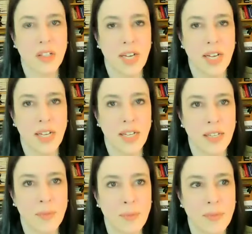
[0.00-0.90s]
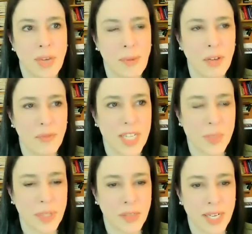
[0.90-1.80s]
I'm on
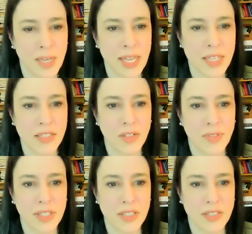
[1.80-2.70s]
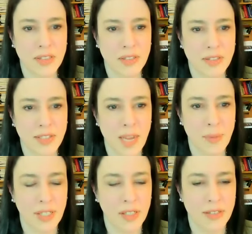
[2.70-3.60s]
Facebook quite a bit. So if you just type
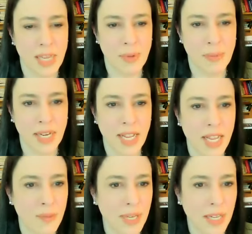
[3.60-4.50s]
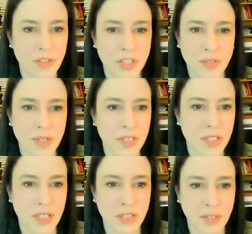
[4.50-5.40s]
in my name, Beth
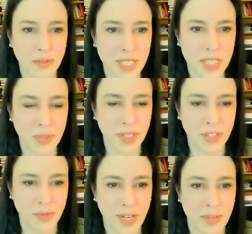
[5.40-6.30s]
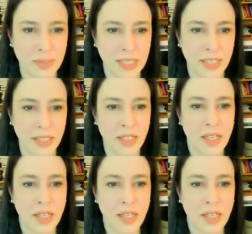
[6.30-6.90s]
Traverso, on Facebook, you'll find me.